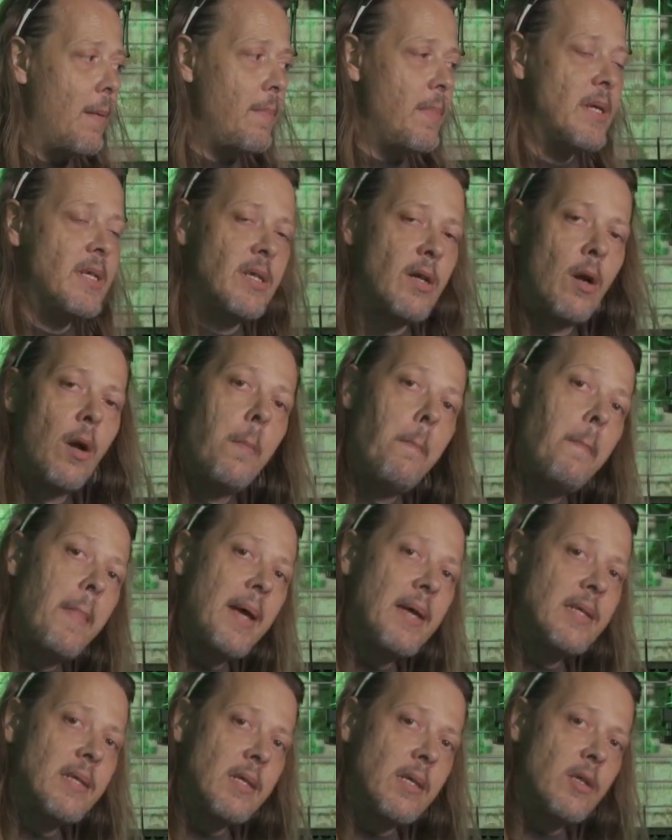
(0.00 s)
Is there a
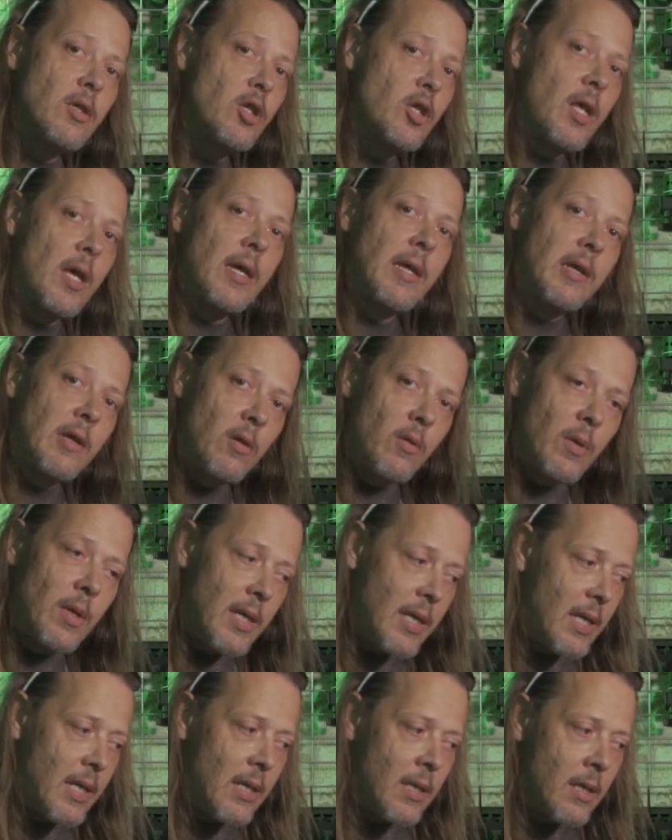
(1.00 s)
message that you
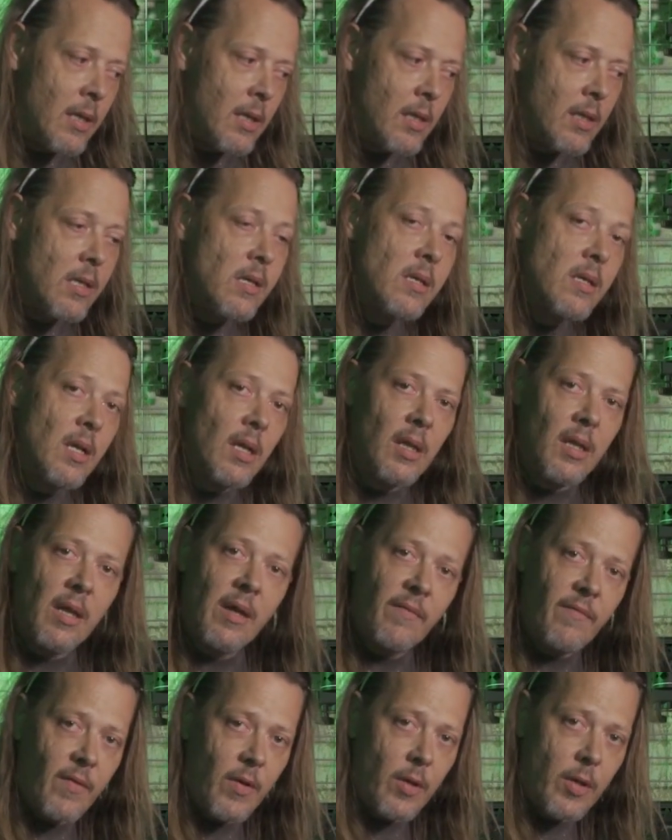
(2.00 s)
need
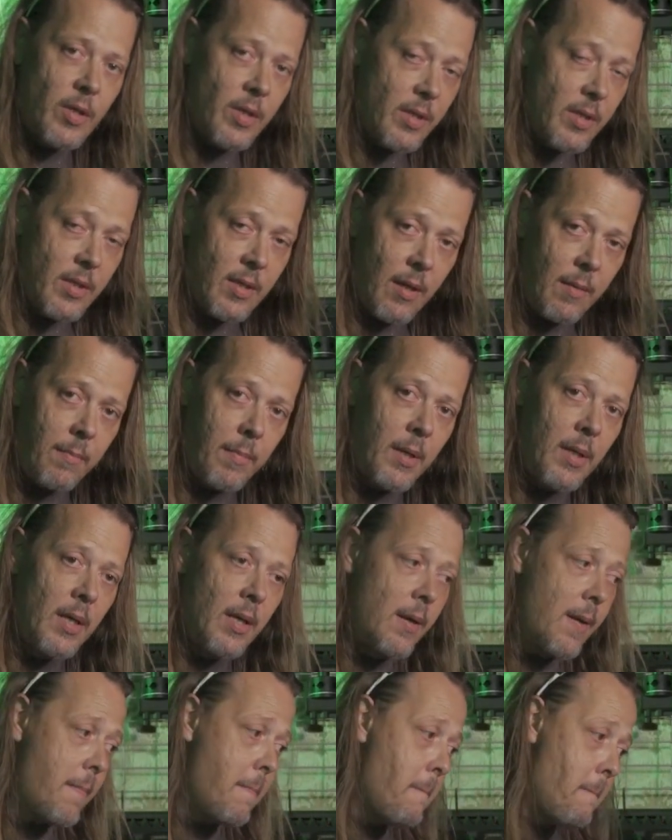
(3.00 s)
delivered to somebody?